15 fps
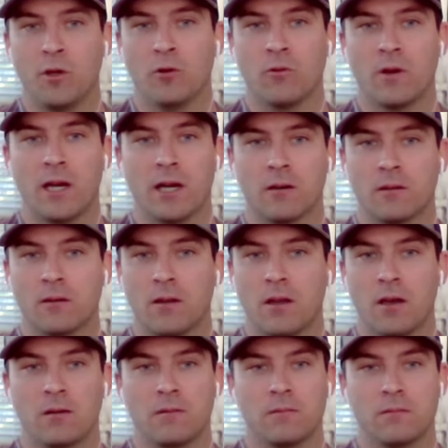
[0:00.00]
Put me uh, on record. Other
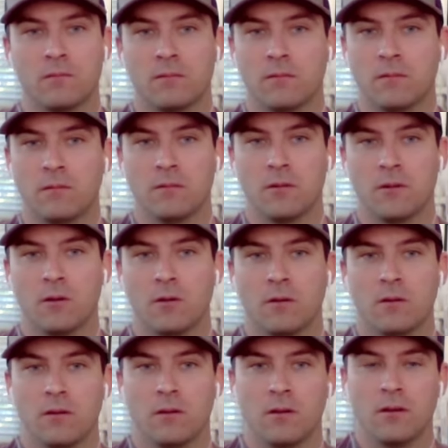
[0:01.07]
than no. just being an easy
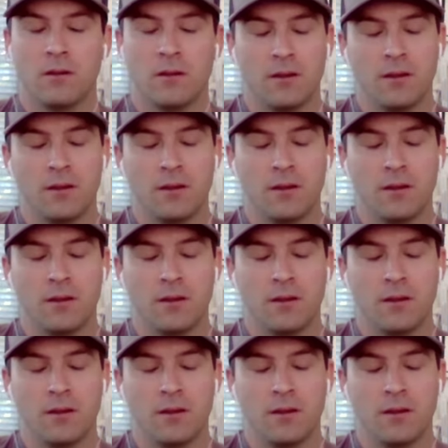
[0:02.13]
target.